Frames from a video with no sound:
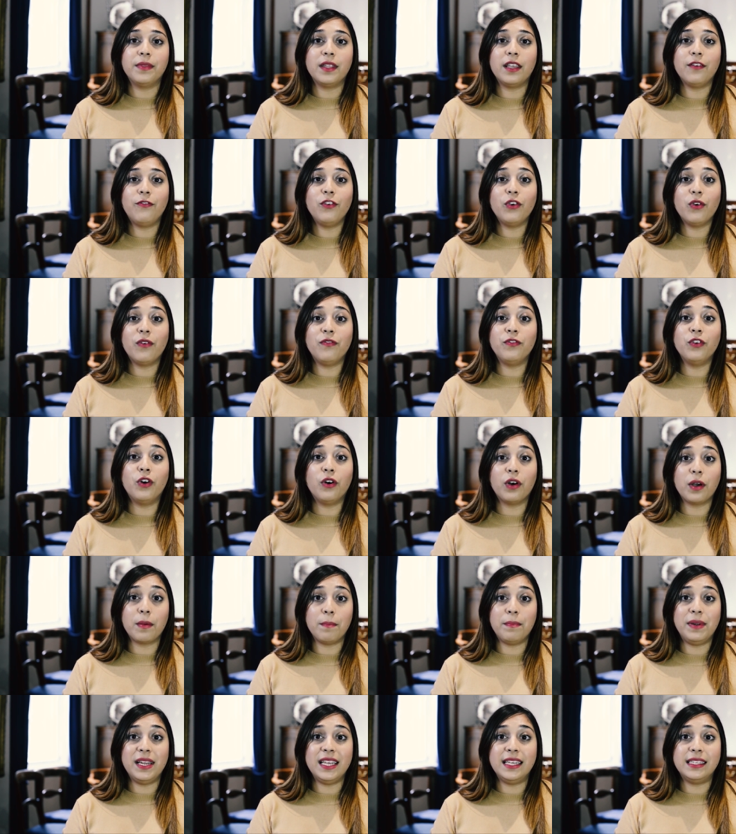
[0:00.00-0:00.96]
if you have not
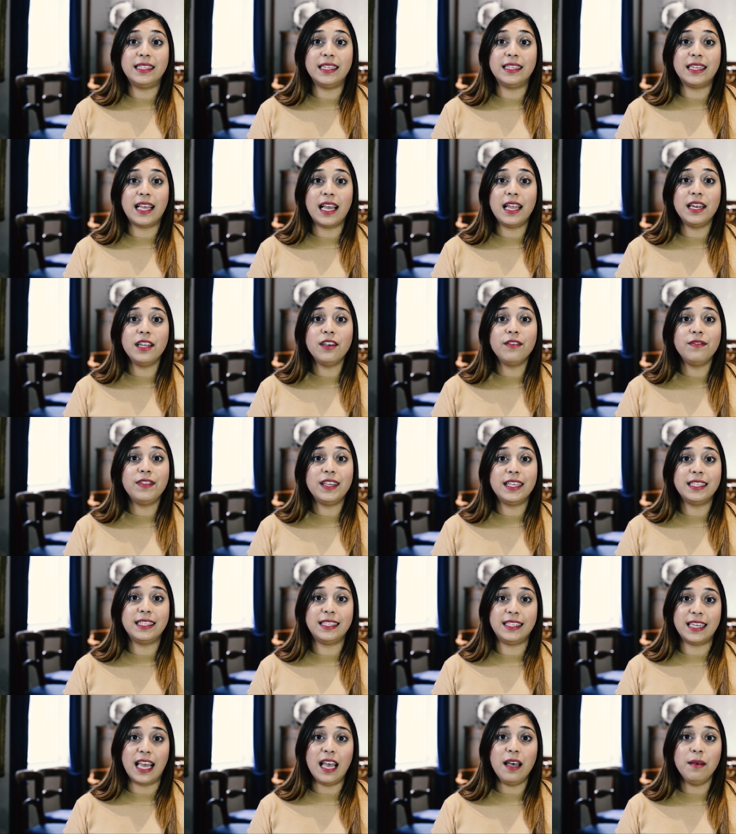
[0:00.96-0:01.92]
completed any of
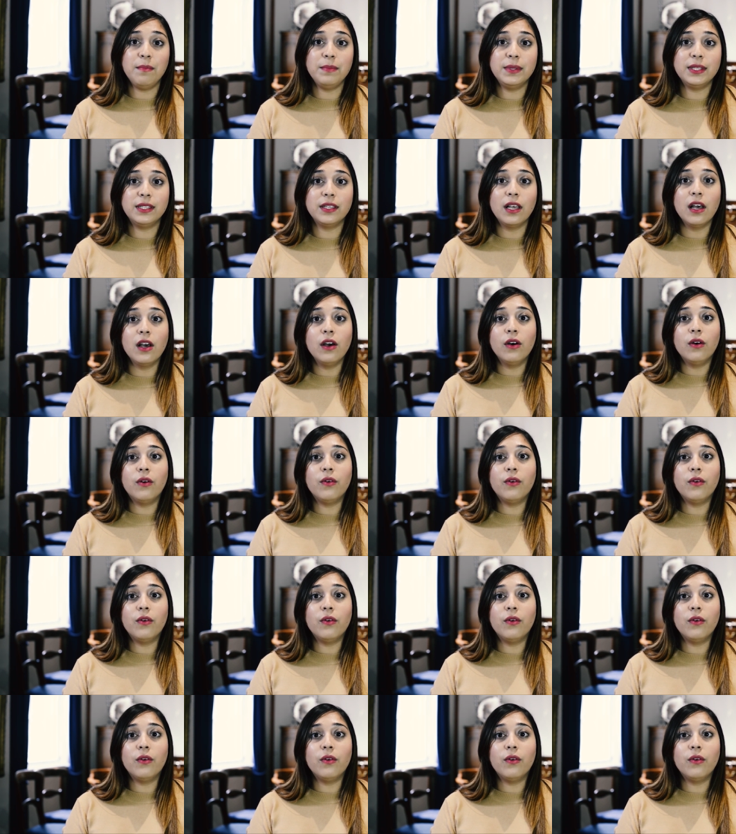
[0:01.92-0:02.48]
these steps